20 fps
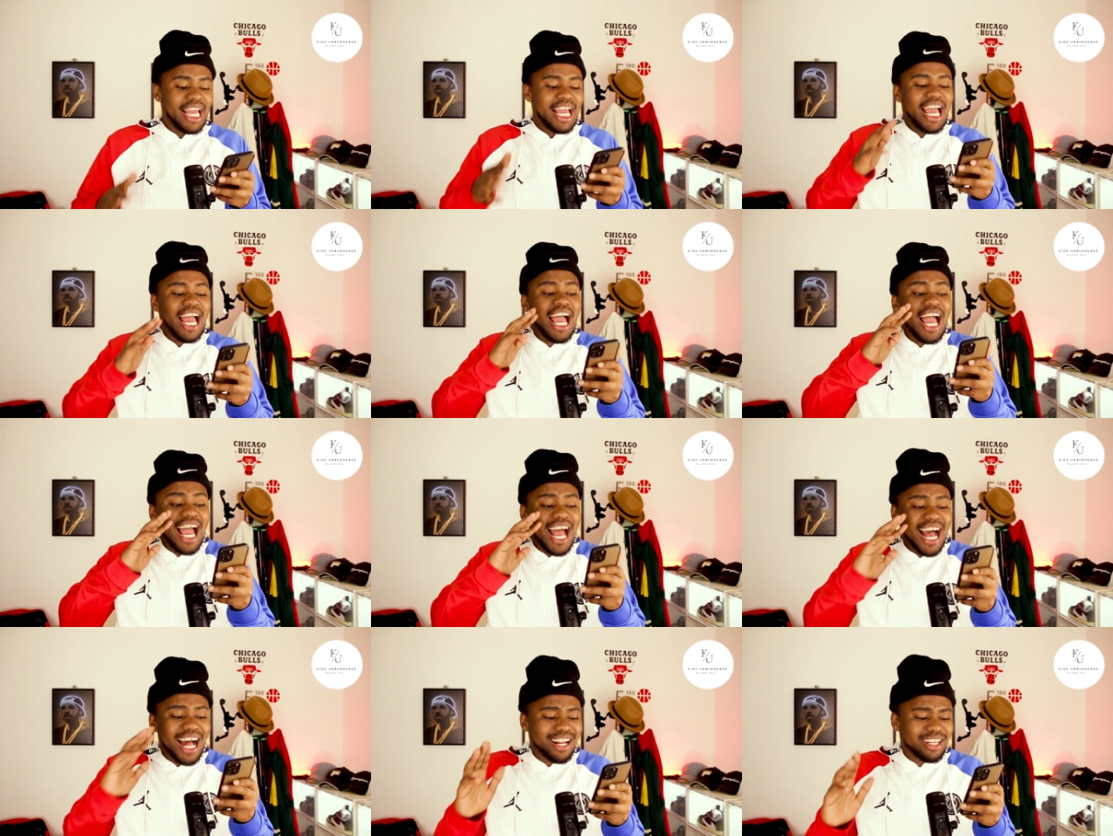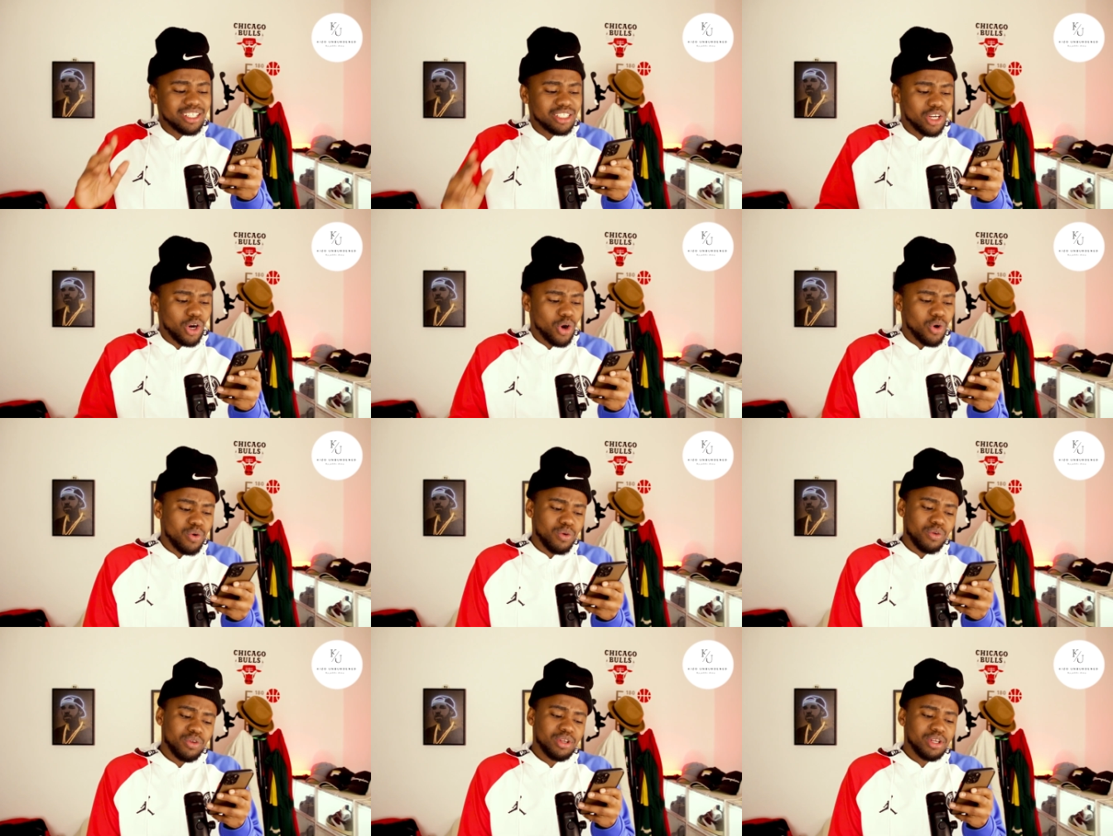hell
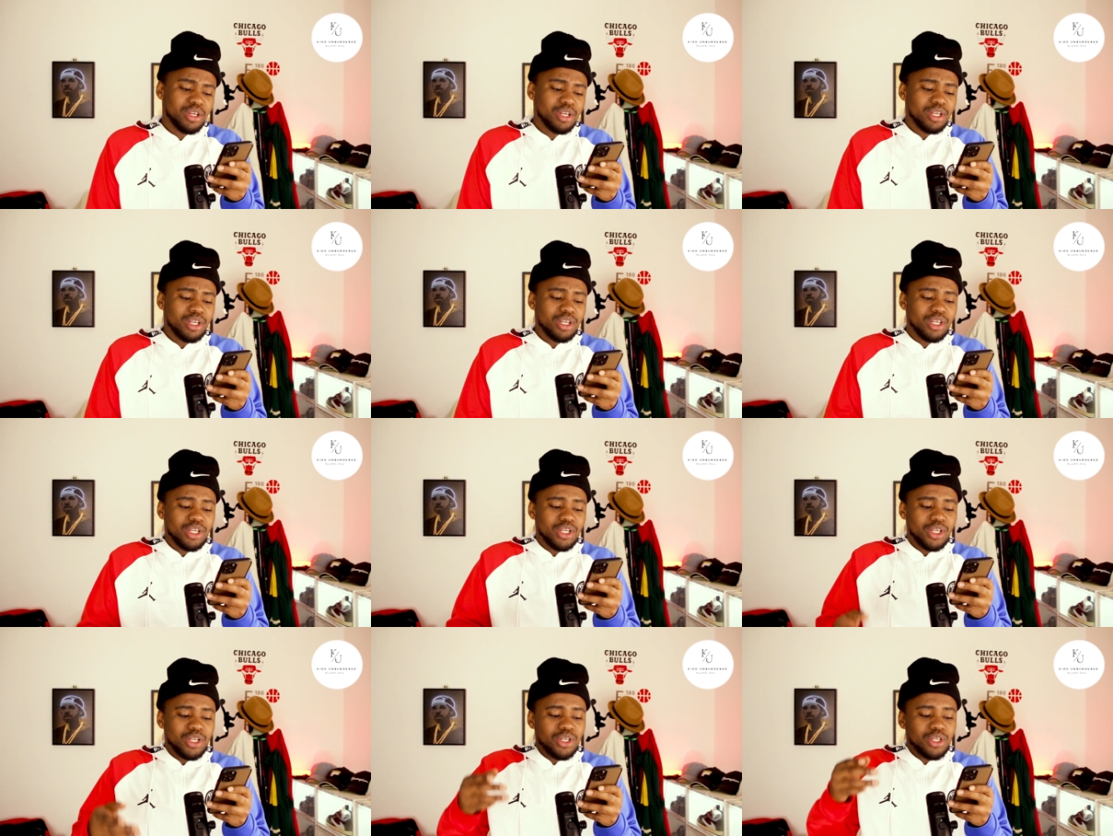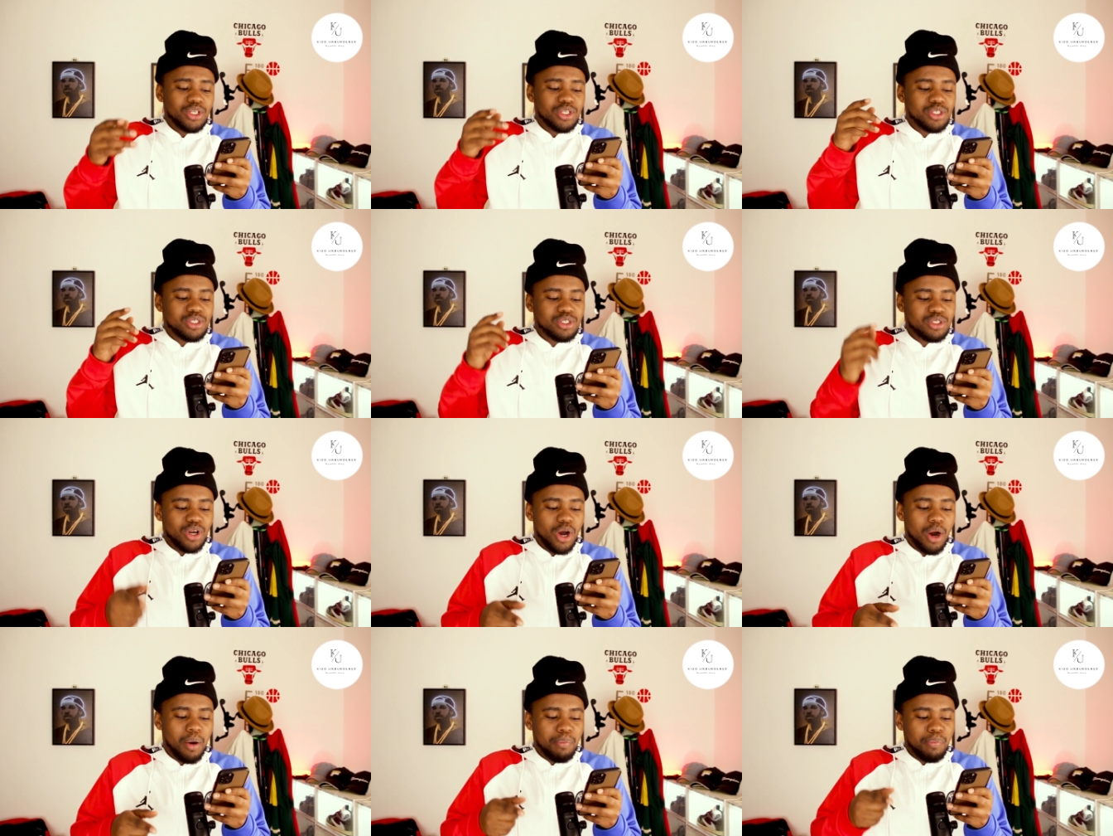no.
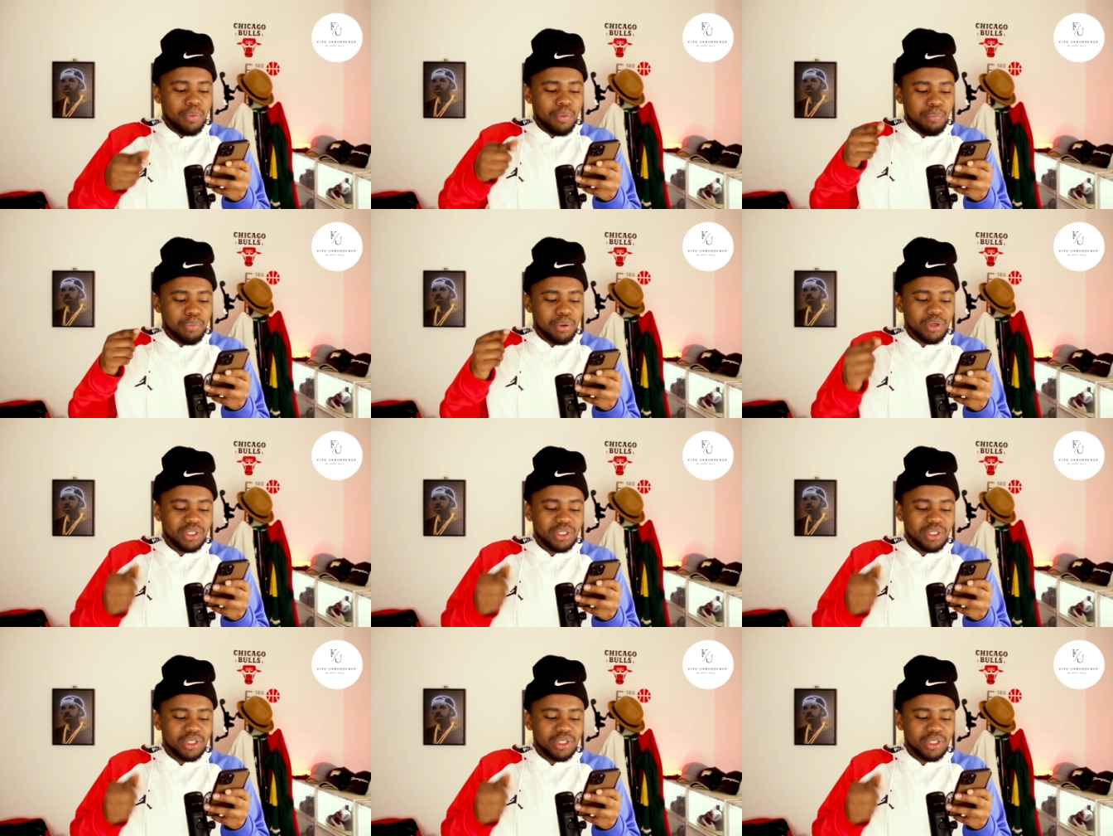Stop